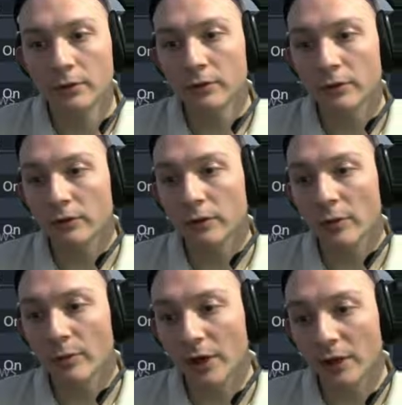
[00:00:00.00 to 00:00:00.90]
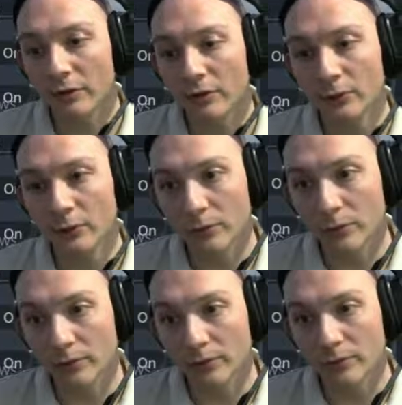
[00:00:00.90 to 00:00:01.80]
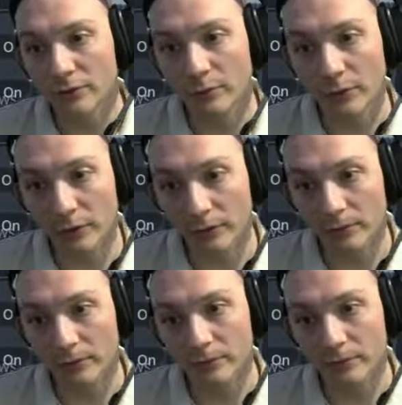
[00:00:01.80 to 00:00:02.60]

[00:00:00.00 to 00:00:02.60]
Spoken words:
turn that back to something